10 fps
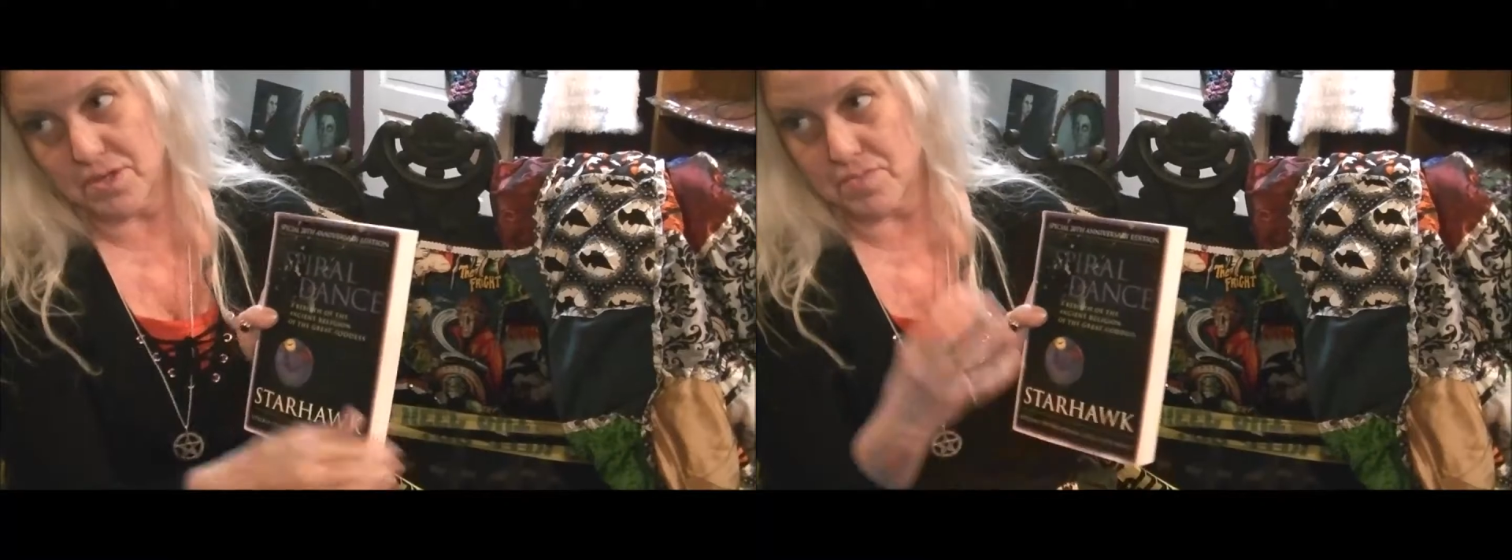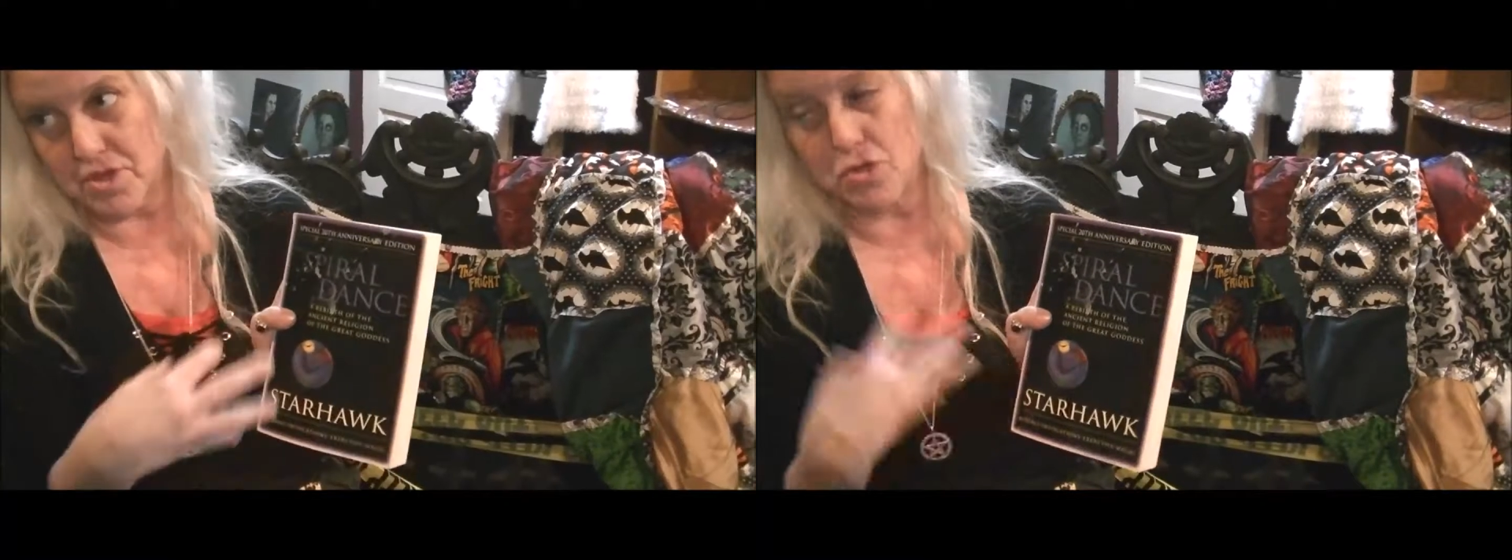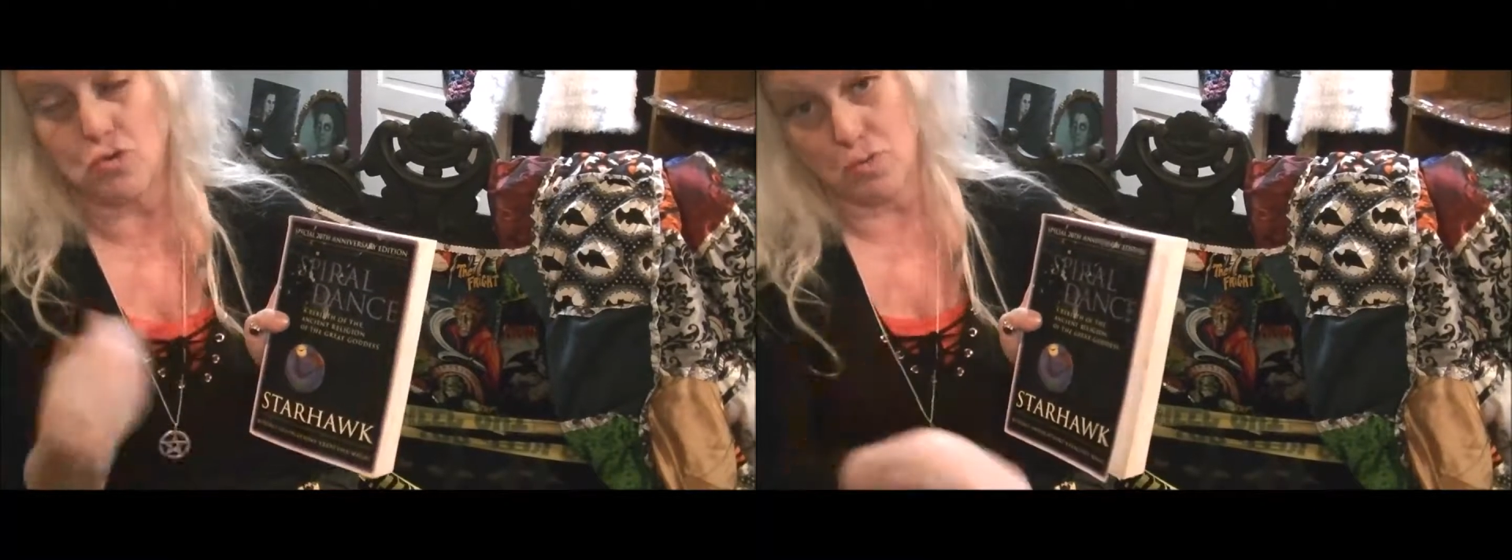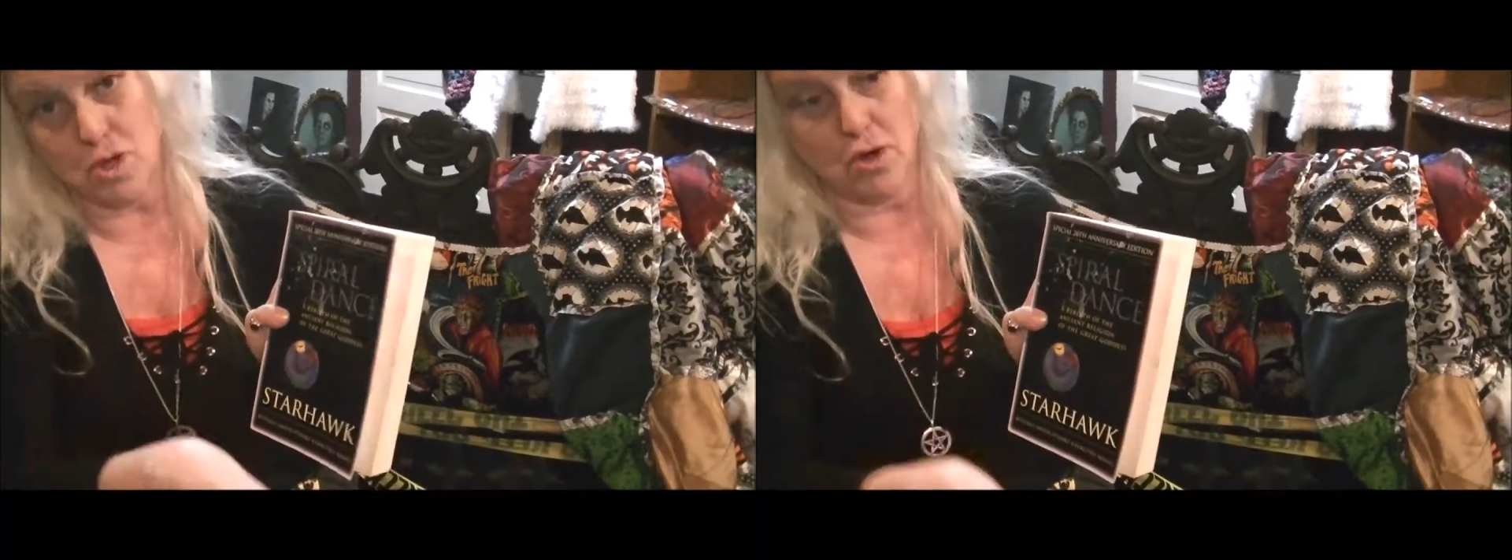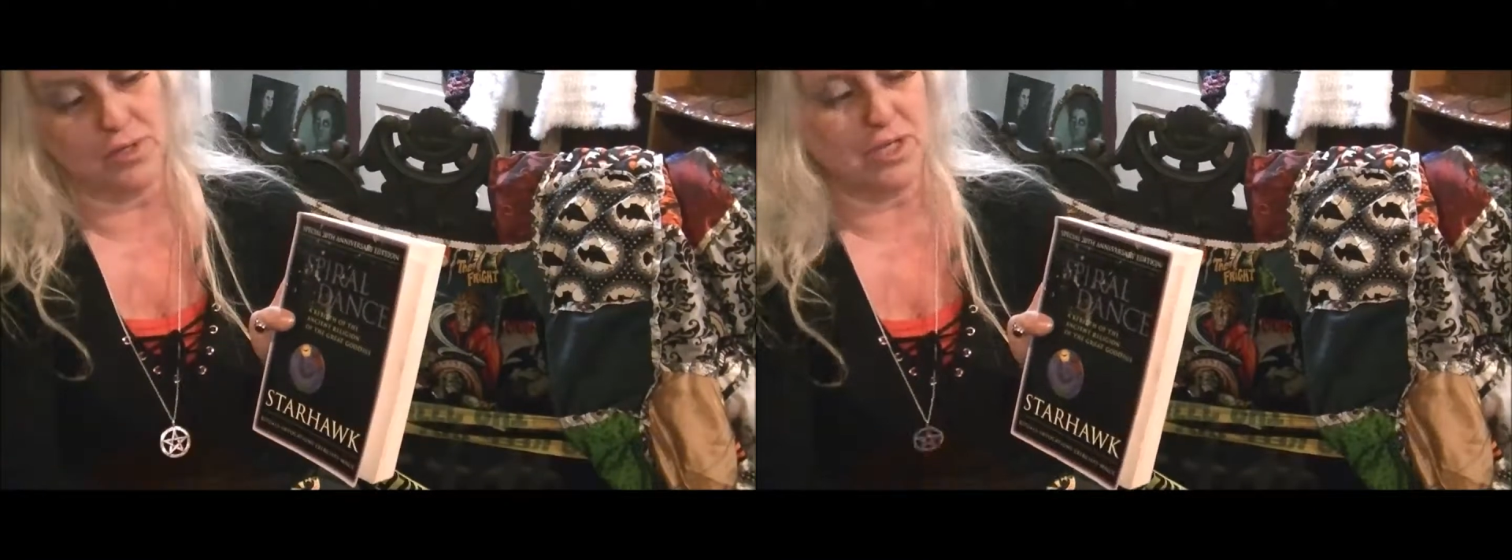be who we
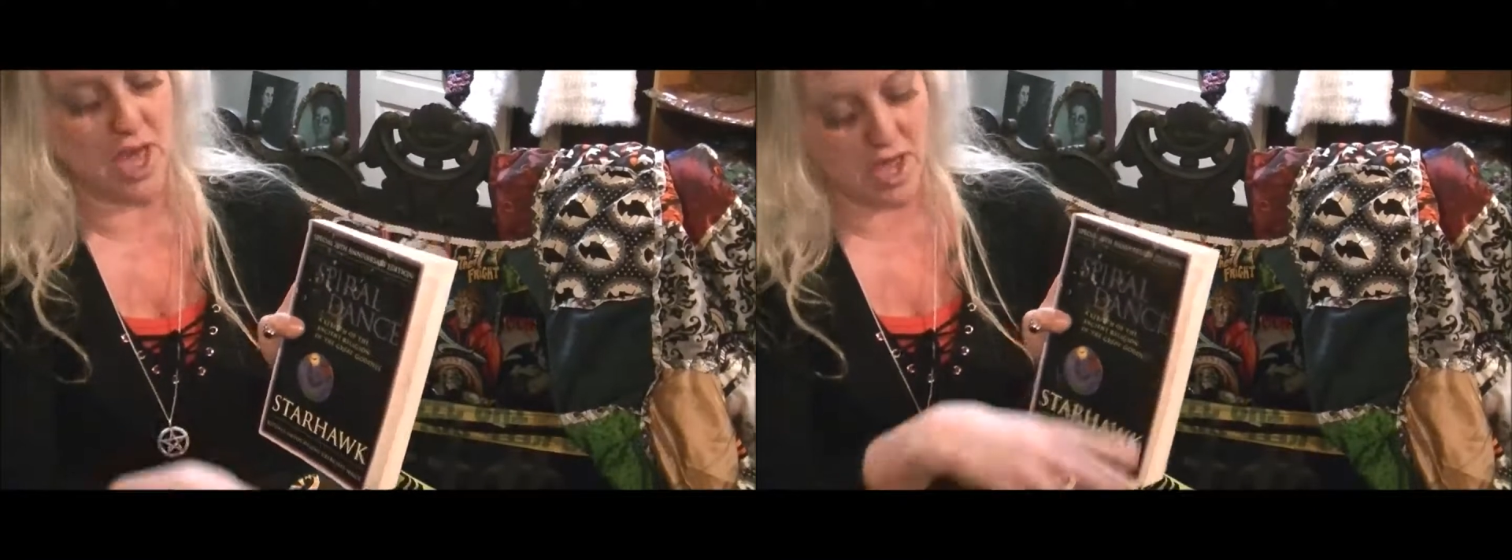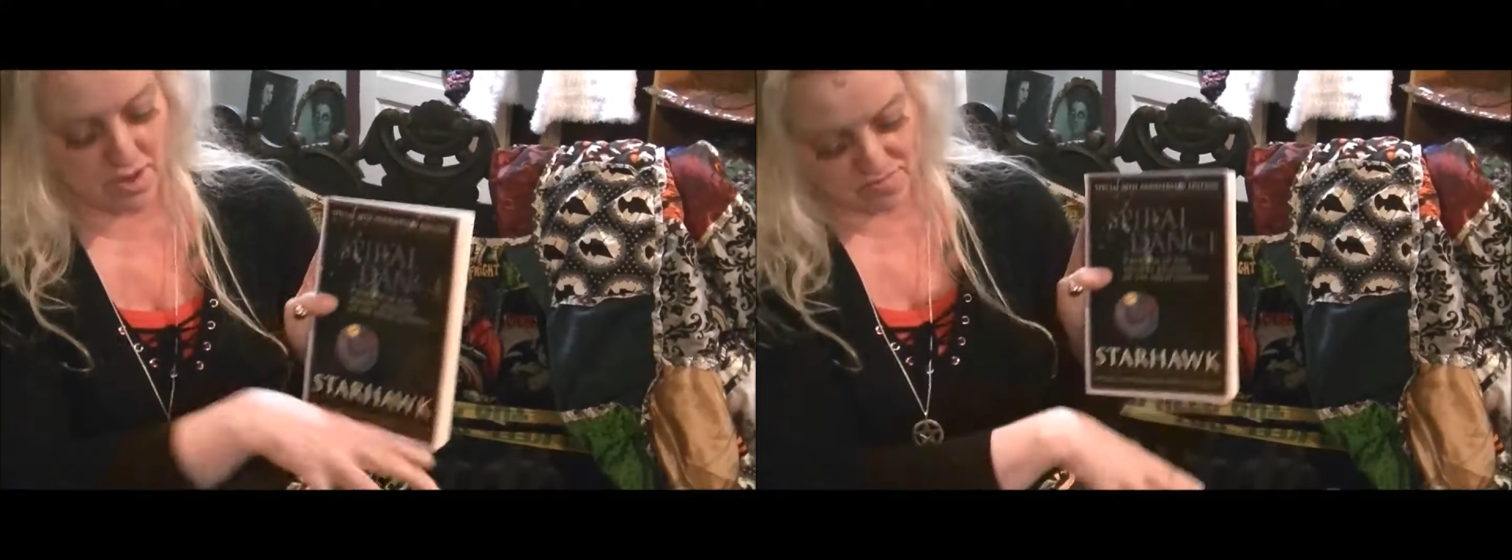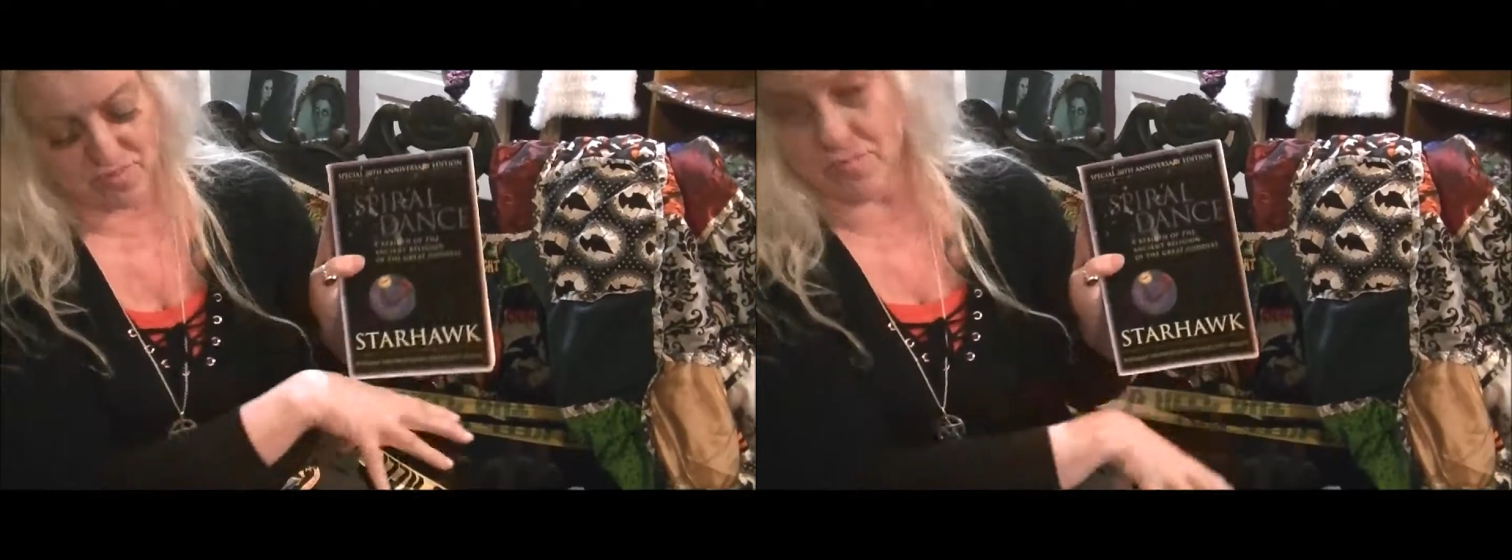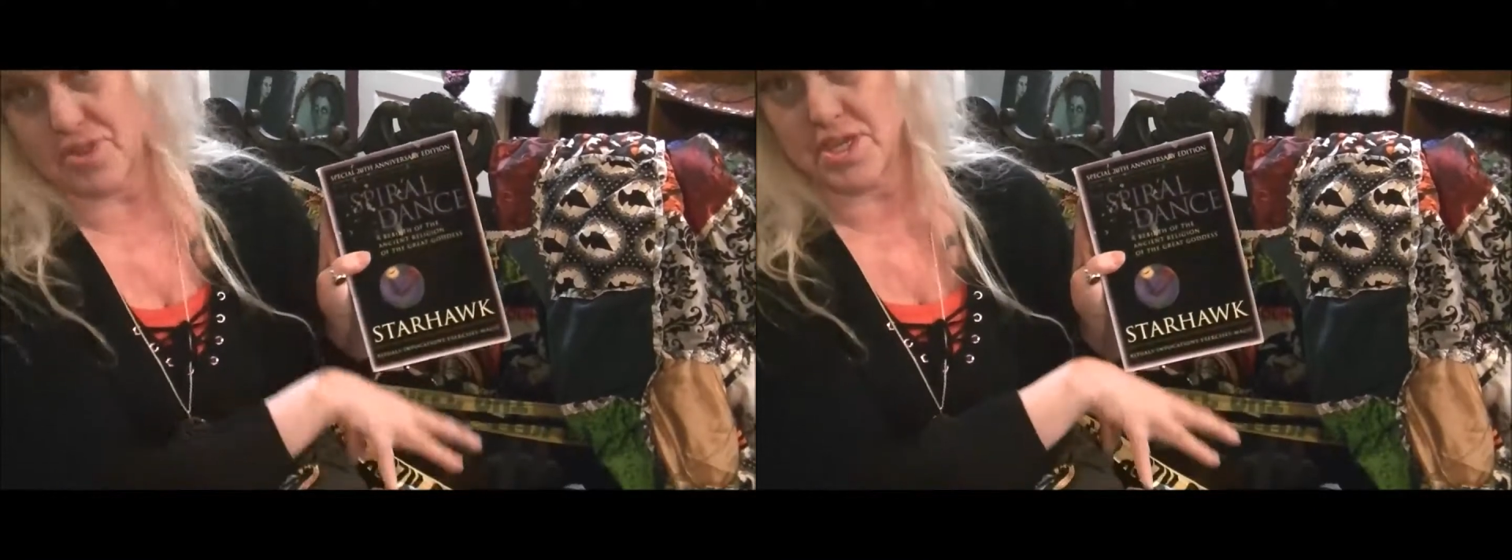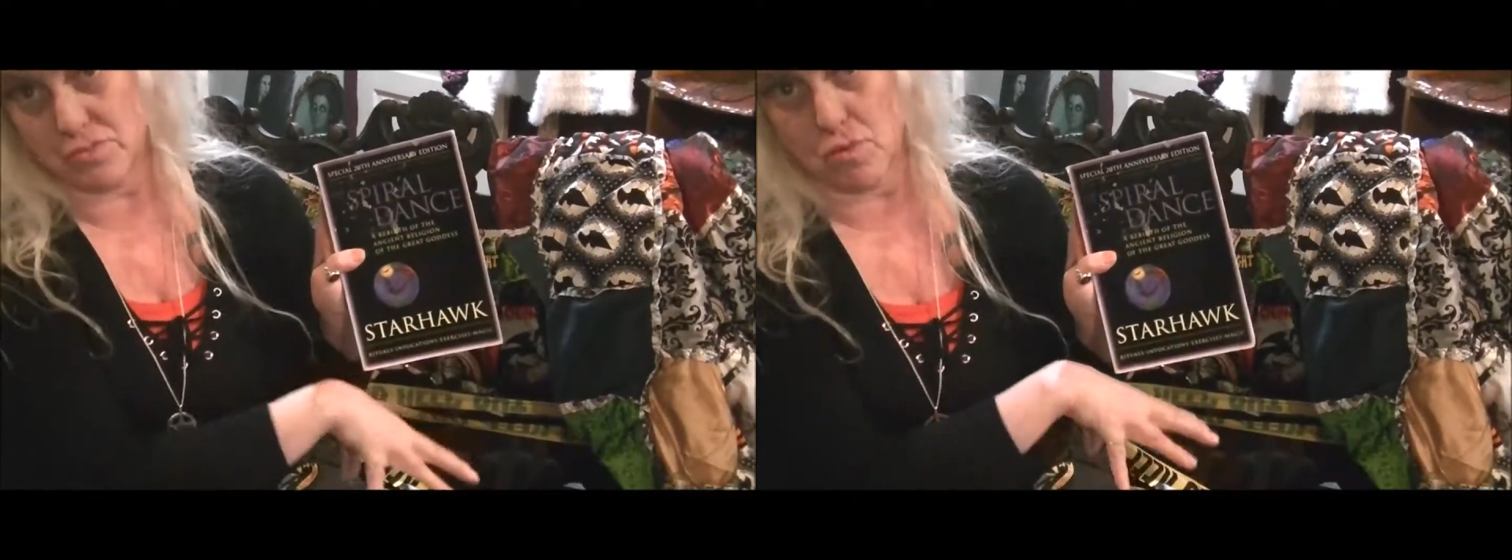are today from these